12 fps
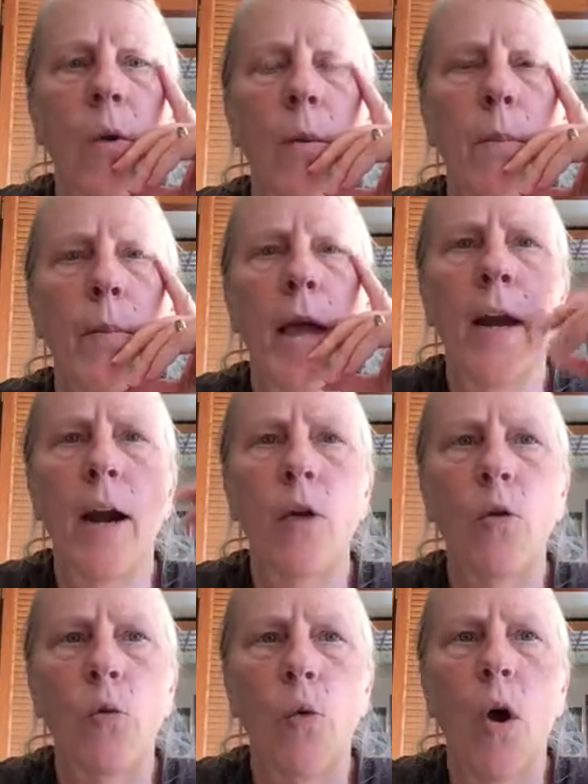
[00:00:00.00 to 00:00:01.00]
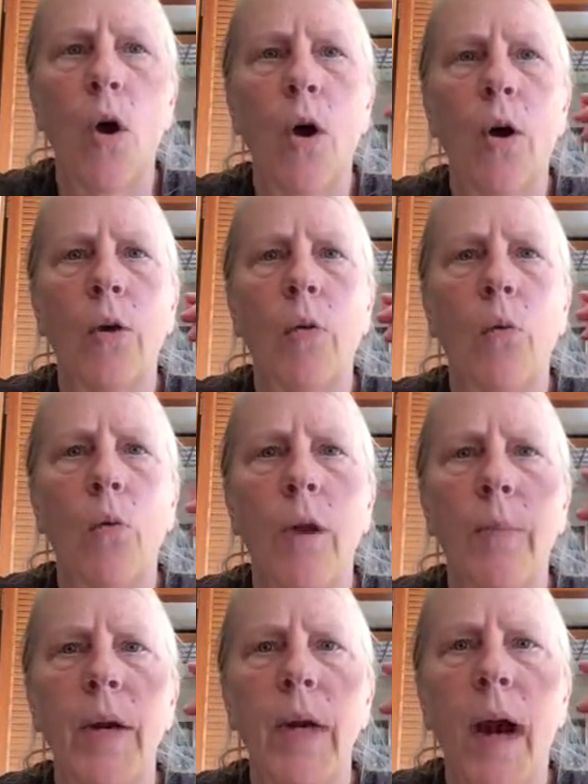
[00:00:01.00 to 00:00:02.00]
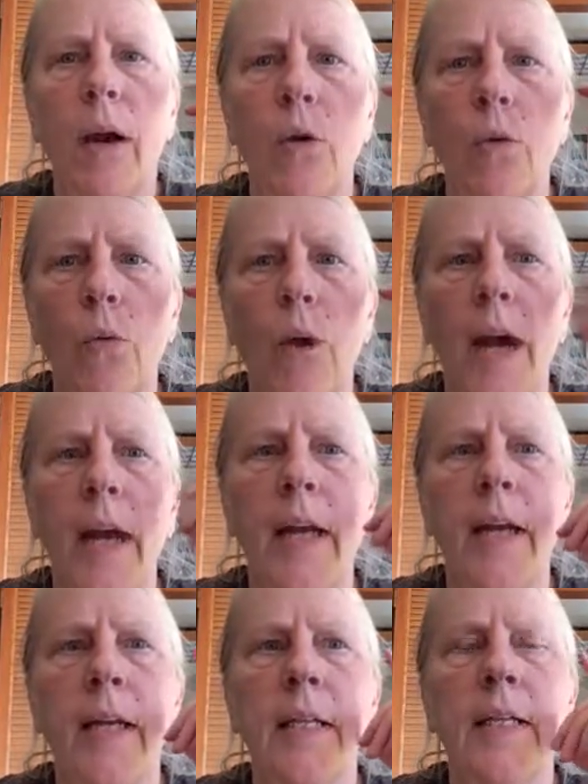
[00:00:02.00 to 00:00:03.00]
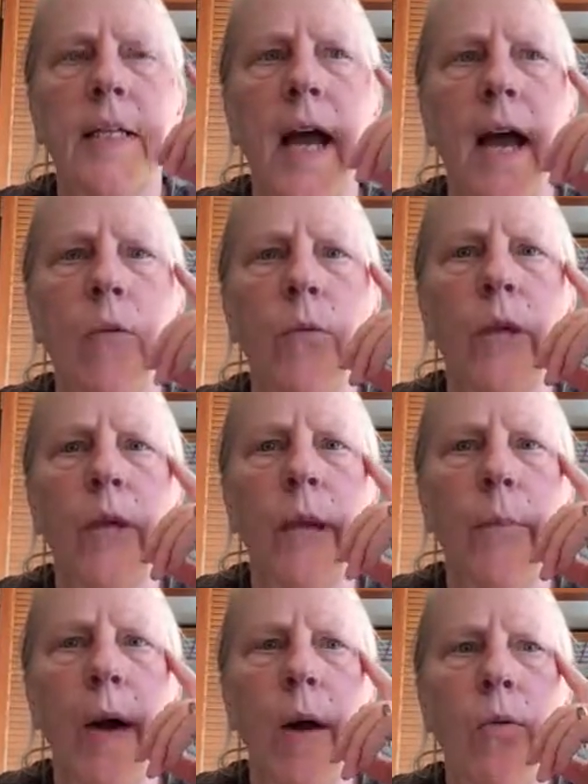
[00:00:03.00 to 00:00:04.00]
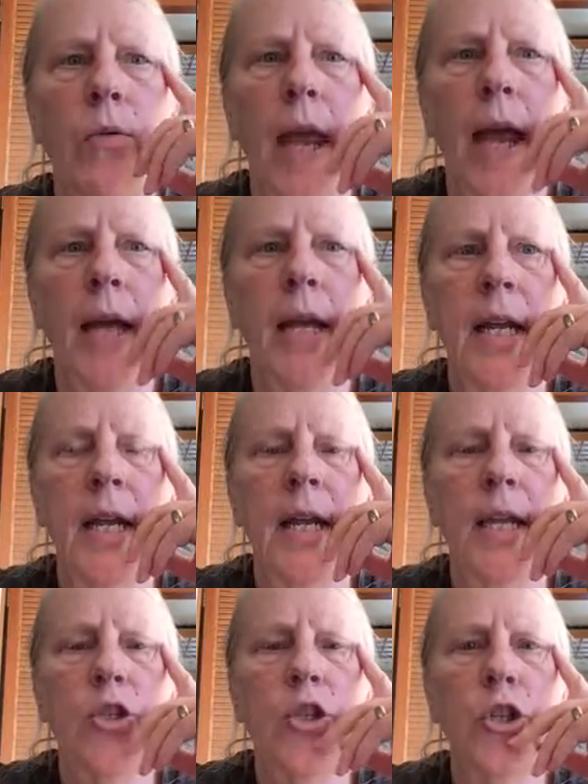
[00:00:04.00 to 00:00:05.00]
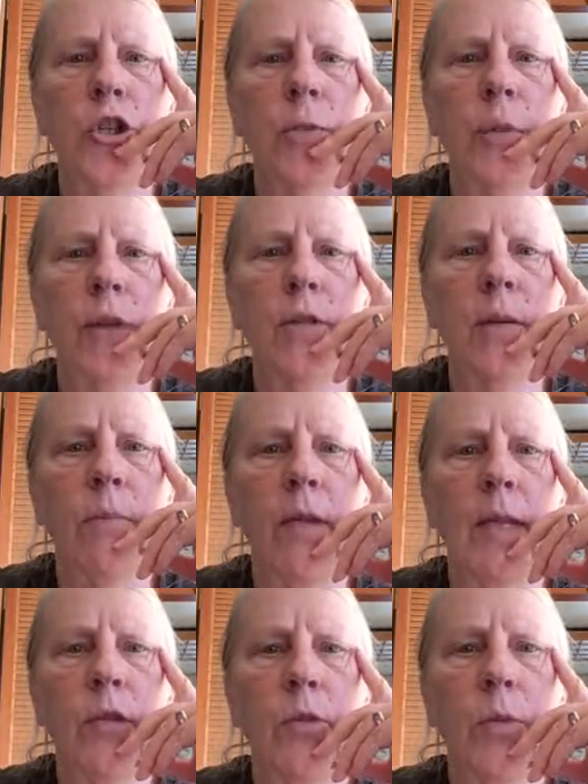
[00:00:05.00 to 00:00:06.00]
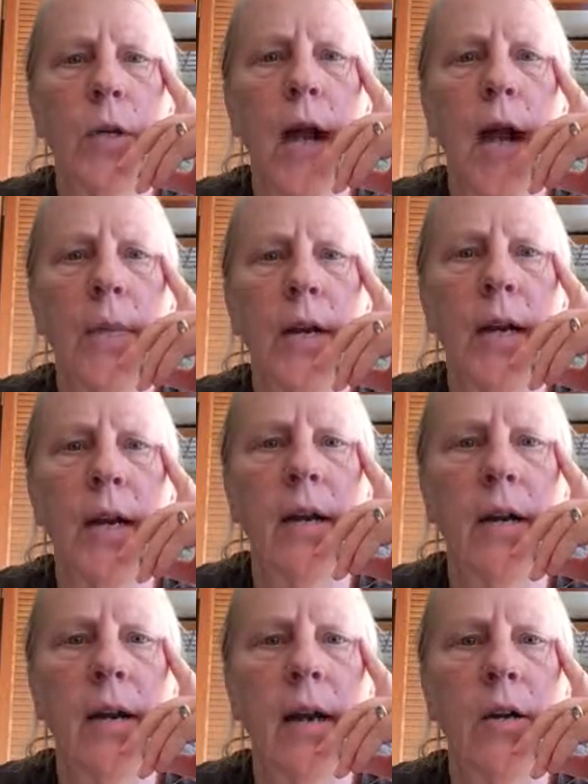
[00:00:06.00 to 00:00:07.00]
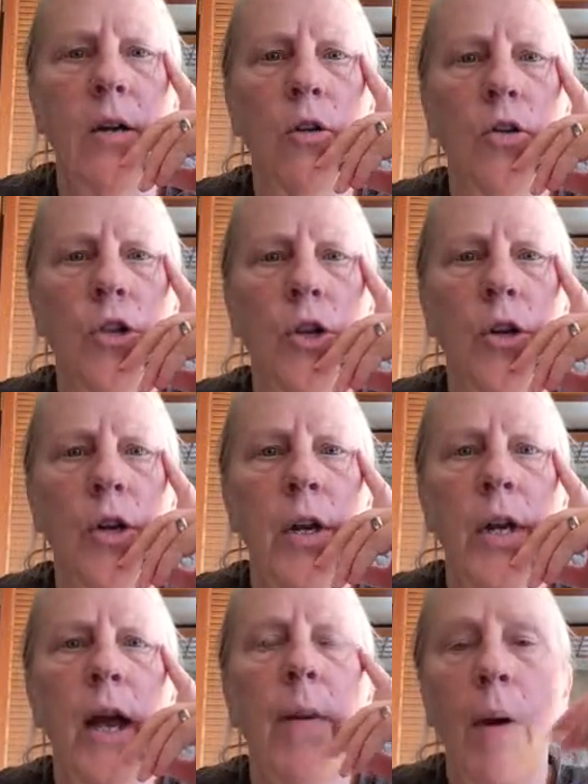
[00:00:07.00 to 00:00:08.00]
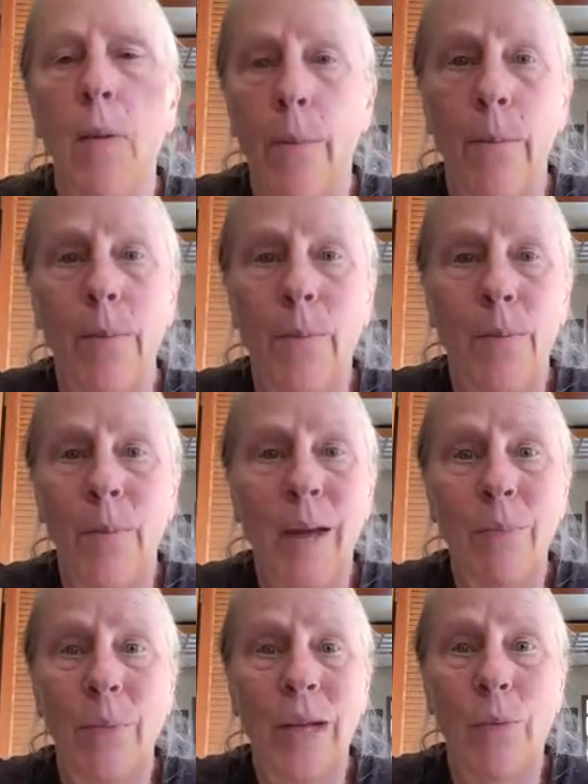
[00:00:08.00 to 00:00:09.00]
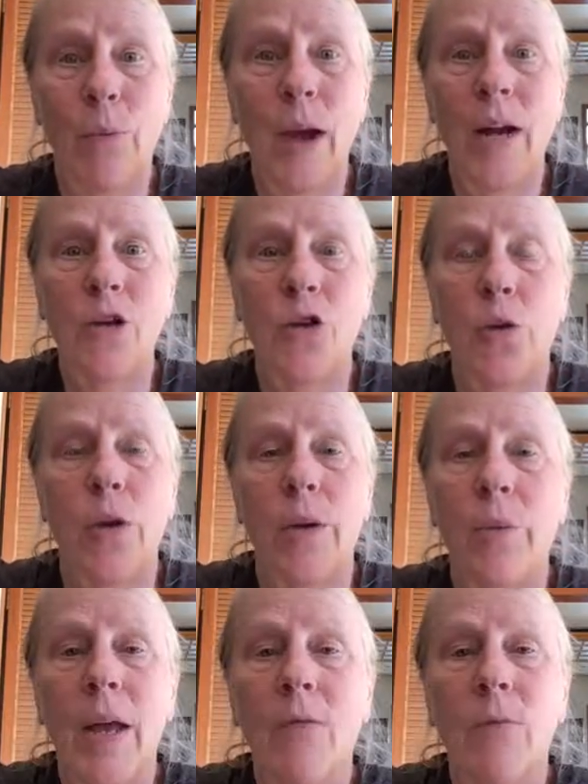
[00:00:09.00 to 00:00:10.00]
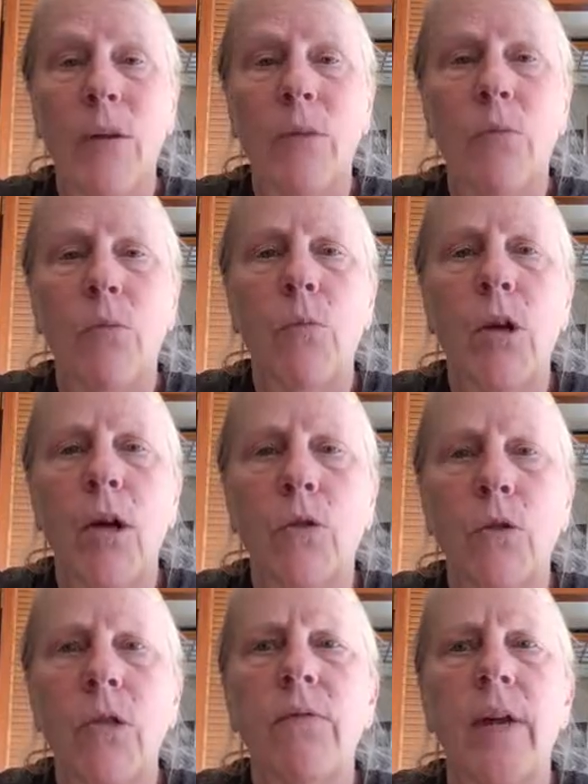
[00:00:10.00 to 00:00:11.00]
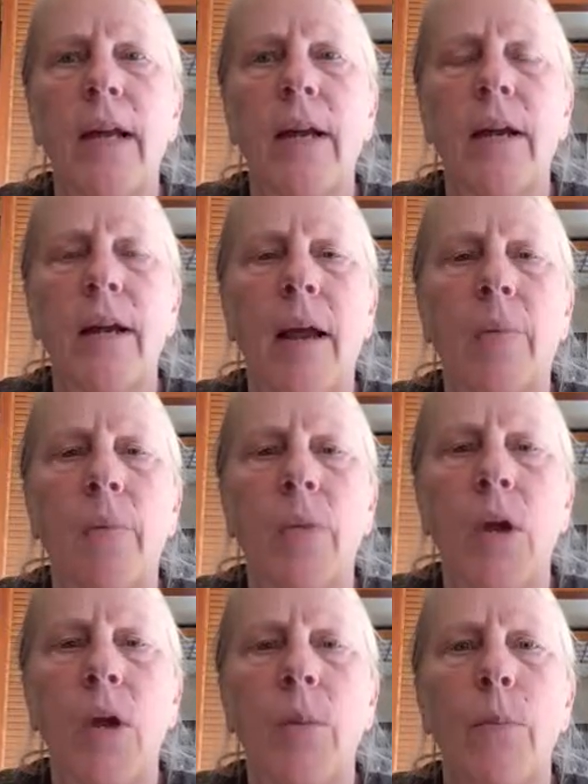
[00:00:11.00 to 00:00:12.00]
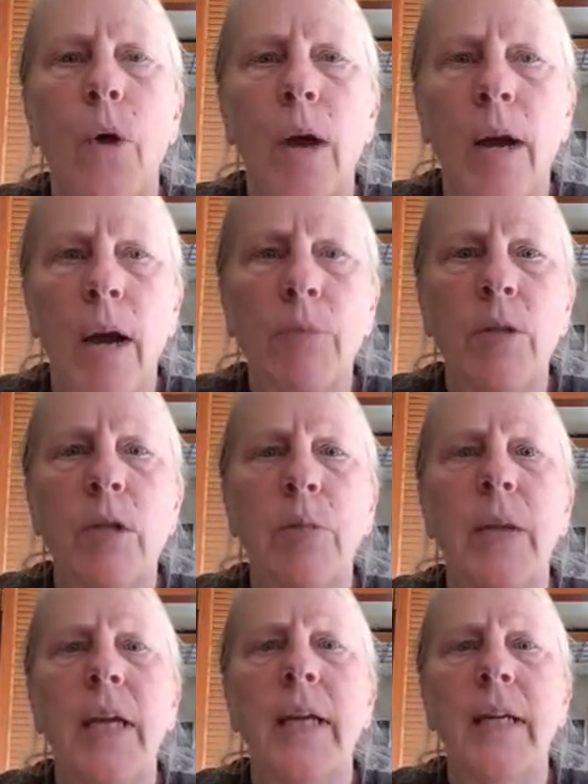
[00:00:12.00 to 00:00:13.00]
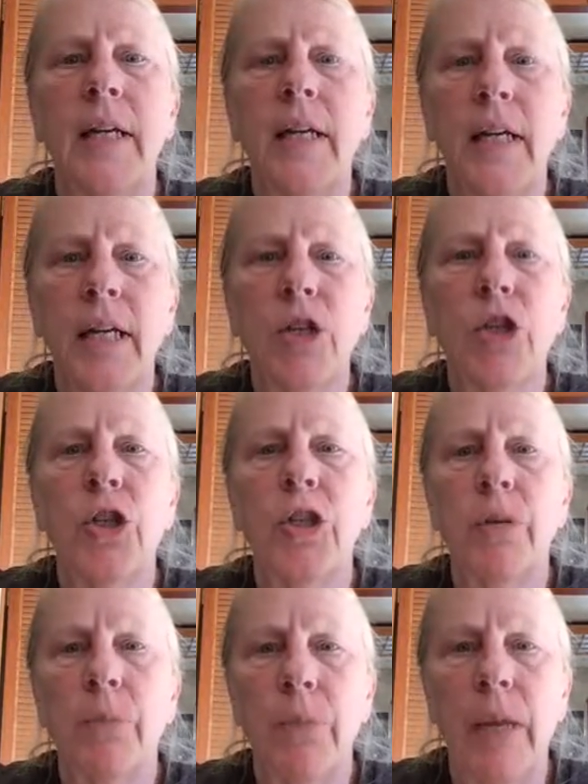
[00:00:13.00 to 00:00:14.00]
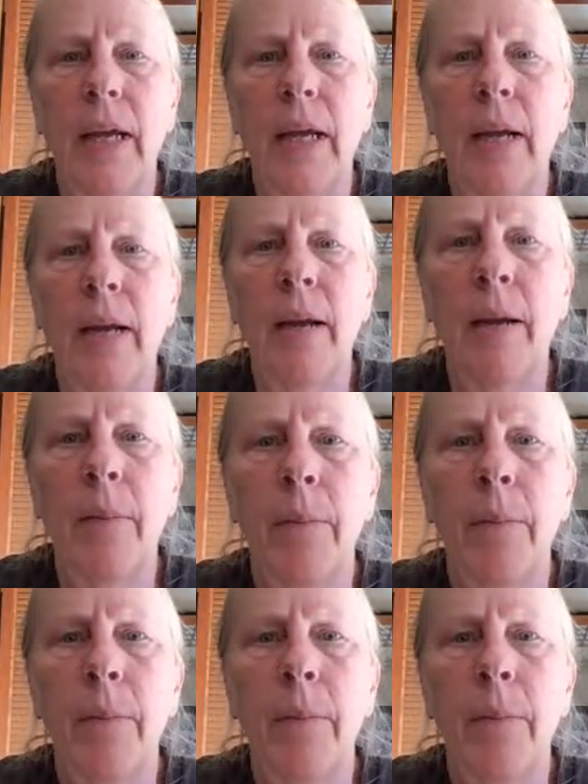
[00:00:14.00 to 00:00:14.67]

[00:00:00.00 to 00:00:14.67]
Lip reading: Men aren't wrong, women aren't right. It's not really about that. It's just about something that's predominated in our culture about men being predatory. Men have been cultivated and brought up to be and conditioned to be